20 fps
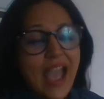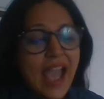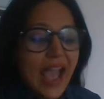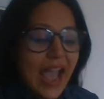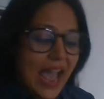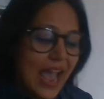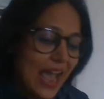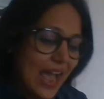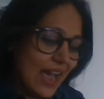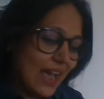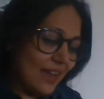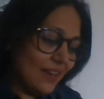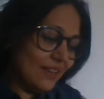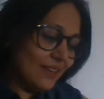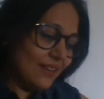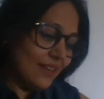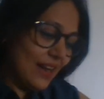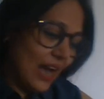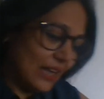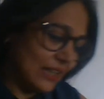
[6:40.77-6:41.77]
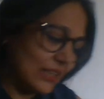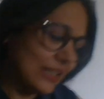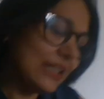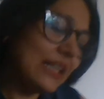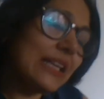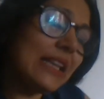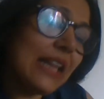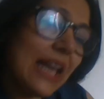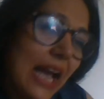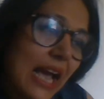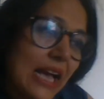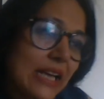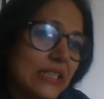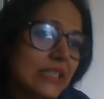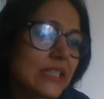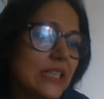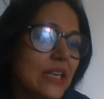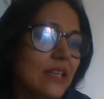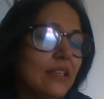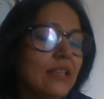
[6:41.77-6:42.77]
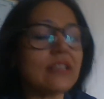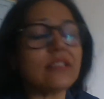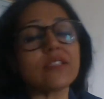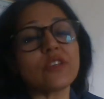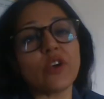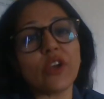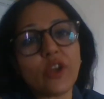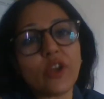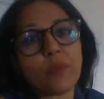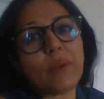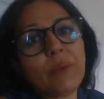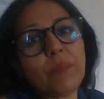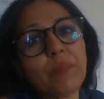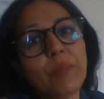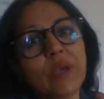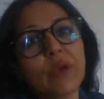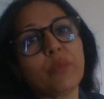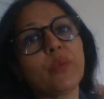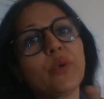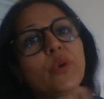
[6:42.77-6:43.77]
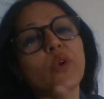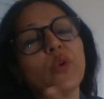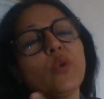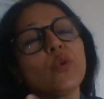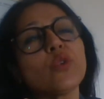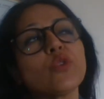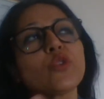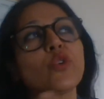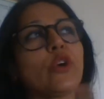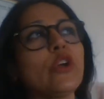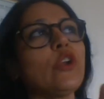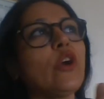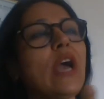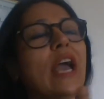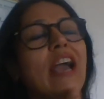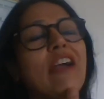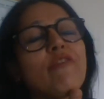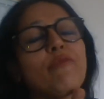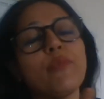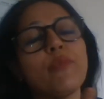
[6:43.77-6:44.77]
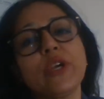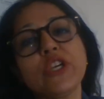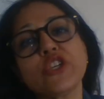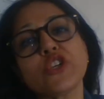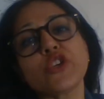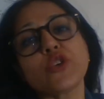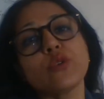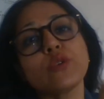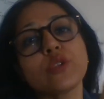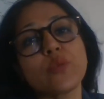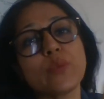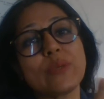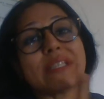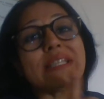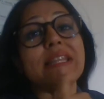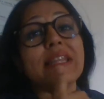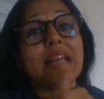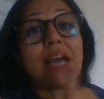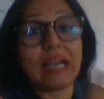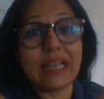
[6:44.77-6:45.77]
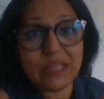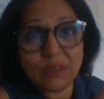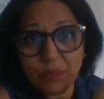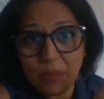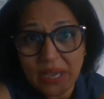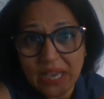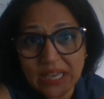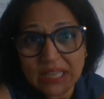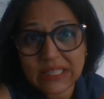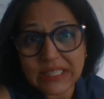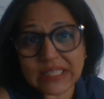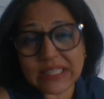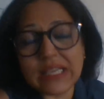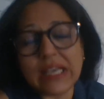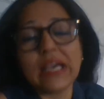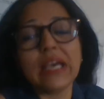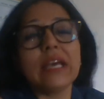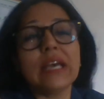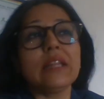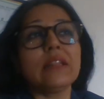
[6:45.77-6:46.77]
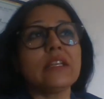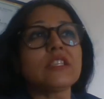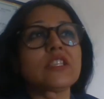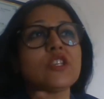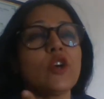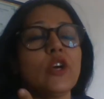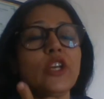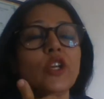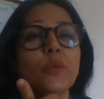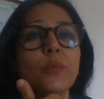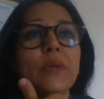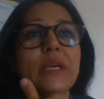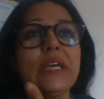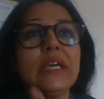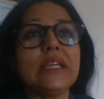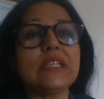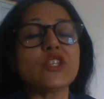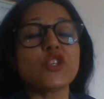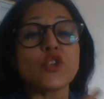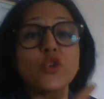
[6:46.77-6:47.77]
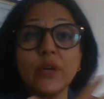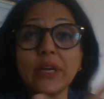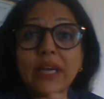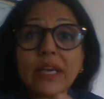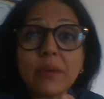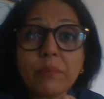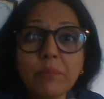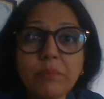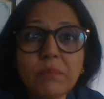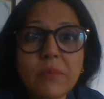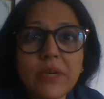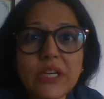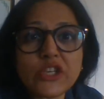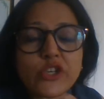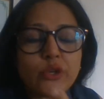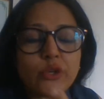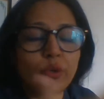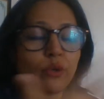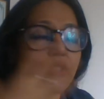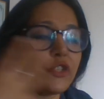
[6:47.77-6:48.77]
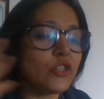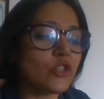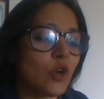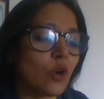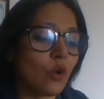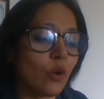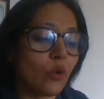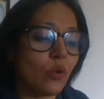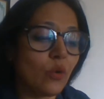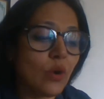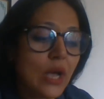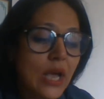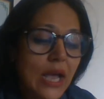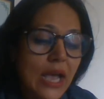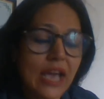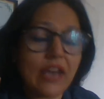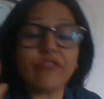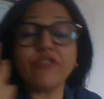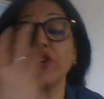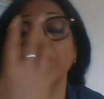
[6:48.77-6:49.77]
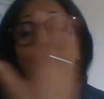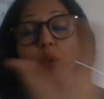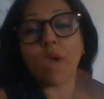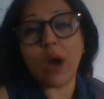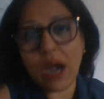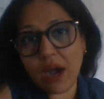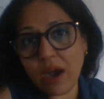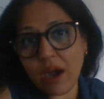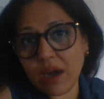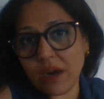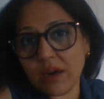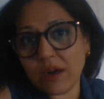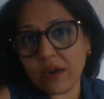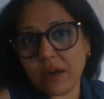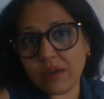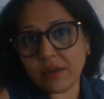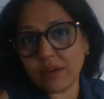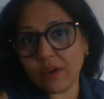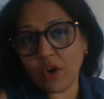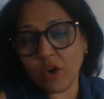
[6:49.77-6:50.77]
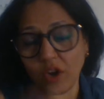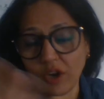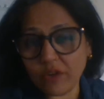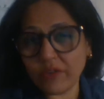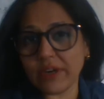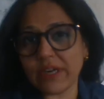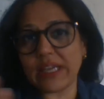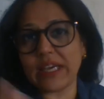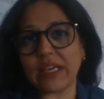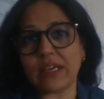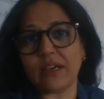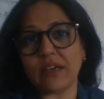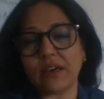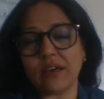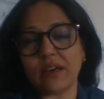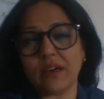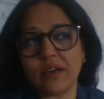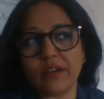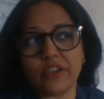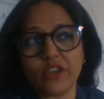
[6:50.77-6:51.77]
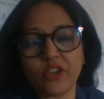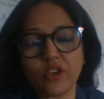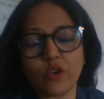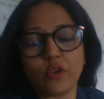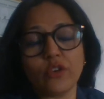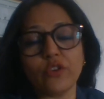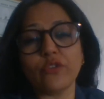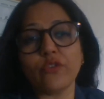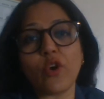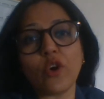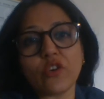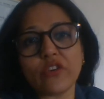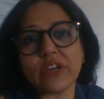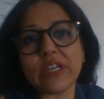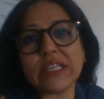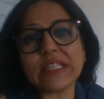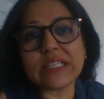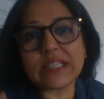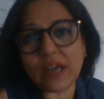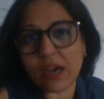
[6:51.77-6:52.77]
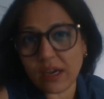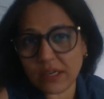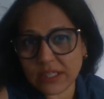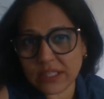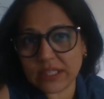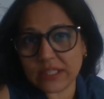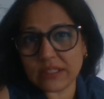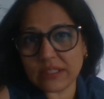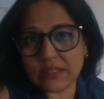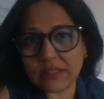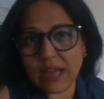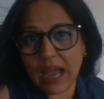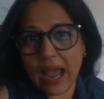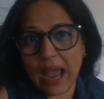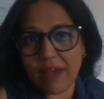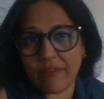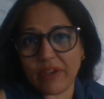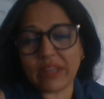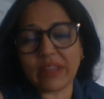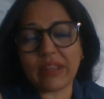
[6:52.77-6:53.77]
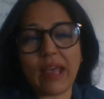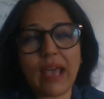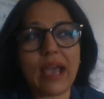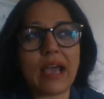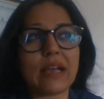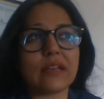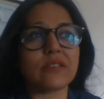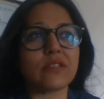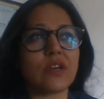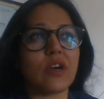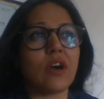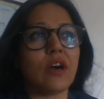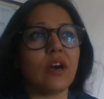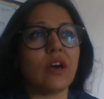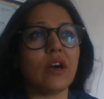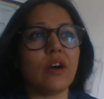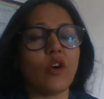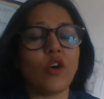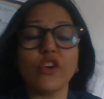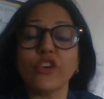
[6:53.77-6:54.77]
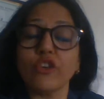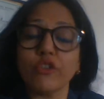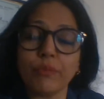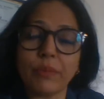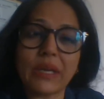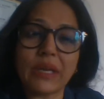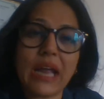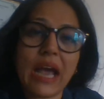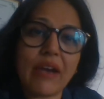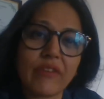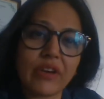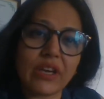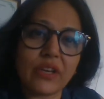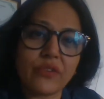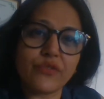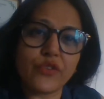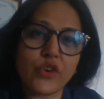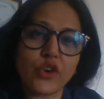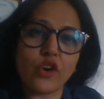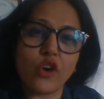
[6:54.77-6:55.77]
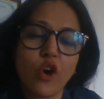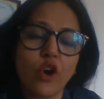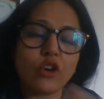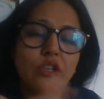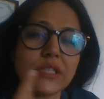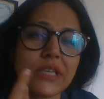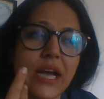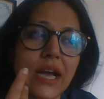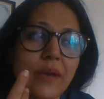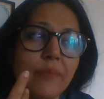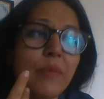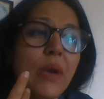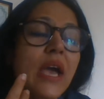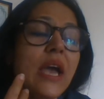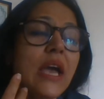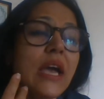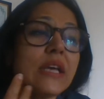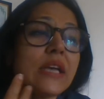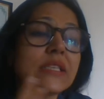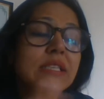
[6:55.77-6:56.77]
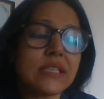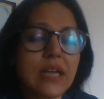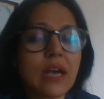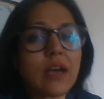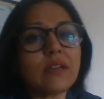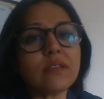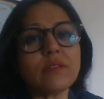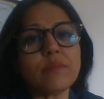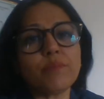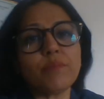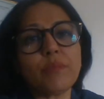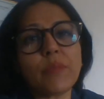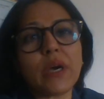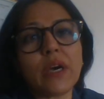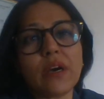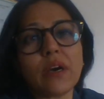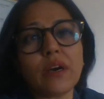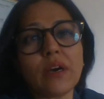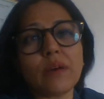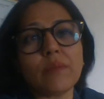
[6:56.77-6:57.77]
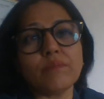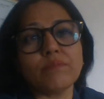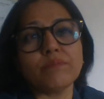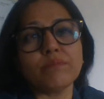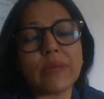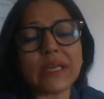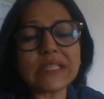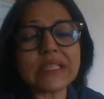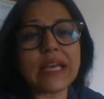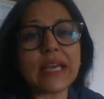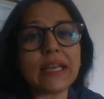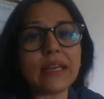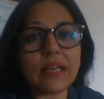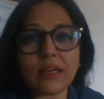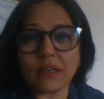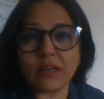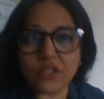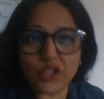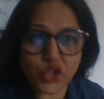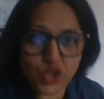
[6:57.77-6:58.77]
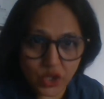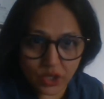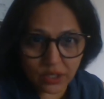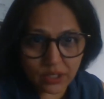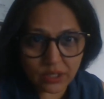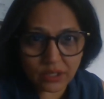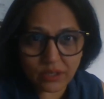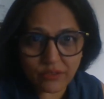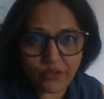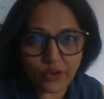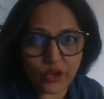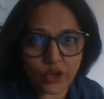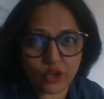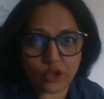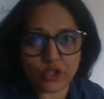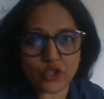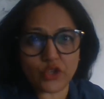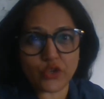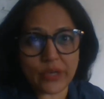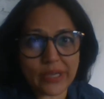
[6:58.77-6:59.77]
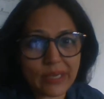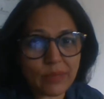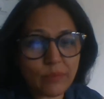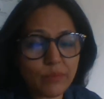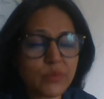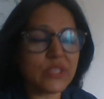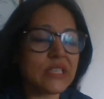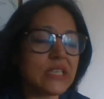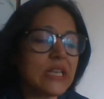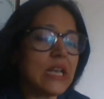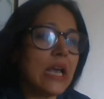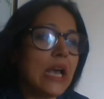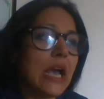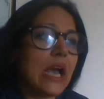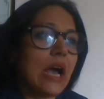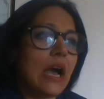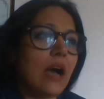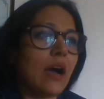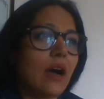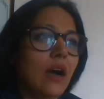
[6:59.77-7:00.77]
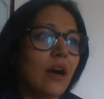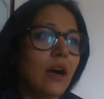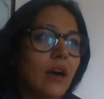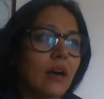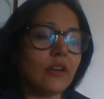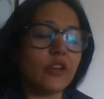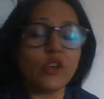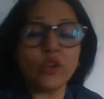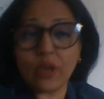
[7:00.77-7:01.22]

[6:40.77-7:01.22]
And other than that, there's going to be people who are going to have issues with nightmares. There's going to be dream issues. So if you are already uh, you know you've already started having that uh, or you've been having it for a long time start uh, maintaining a journal for your dreams uh, you